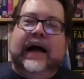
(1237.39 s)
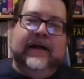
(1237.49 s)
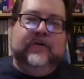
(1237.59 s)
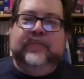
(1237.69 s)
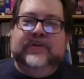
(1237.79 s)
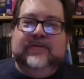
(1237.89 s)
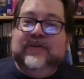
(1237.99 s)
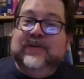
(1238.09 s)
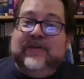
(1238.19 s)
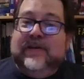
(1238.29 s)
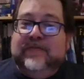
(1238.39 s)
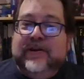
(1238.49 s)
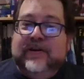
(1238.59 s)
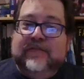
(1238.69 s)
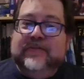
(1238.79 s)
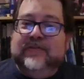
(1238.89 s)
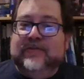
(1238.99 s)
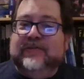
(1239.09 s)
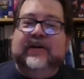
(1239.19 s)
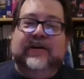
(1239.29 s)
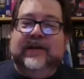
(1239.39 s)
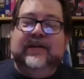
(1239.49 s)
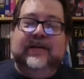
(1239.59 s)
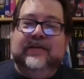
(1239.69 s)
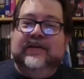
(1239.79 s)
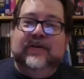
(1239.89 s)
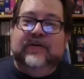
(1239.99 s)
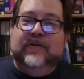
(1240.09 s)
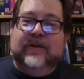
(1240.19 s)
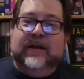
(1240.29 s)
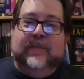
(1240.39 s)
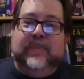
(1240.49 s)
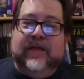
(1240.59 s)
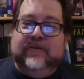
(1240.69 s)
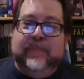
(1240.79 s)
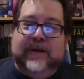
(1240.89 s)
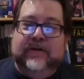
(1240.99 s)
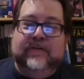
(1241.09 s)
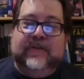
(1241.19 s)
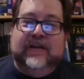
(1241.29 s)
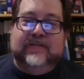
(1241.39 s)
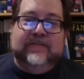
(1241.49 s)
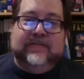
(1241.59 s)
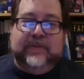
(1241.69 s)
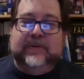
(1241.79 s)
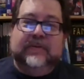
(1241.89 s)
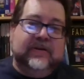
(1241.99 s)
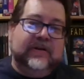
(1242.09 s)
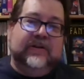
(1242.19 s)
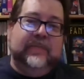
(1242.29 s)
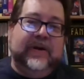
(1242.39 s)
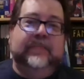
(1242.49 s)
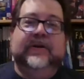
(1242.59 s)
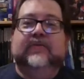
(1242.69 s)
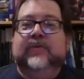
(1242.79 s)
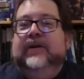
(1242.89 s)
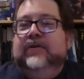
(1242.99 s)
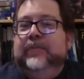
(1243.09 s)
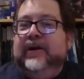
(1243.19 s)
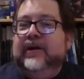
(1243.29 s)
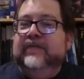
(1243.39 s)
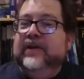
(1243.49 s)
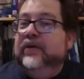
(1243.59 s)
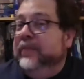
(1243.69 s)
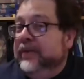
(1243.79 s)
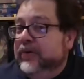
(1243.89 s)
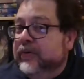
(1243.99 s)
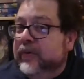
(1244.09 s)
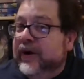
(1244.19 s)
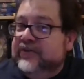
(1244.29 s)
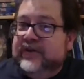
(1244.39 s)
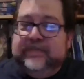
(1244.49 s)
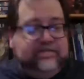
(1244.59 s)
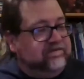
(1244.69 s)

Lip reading: I don't put these videos out very often, so it's not like you know you're going to get bothered by notifications. But click on the bell, because when I do put out a video, maybe you want to watch it.